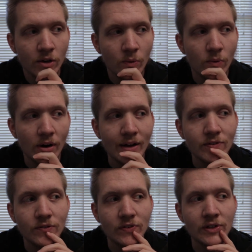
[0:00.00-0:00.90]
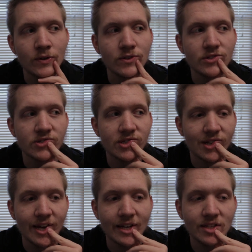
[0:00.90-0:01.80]
where I feel just
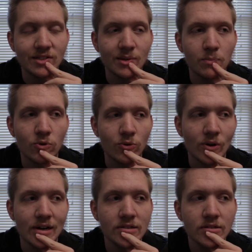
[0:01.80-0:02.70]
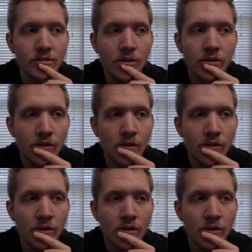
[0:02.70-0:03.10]
like depressed.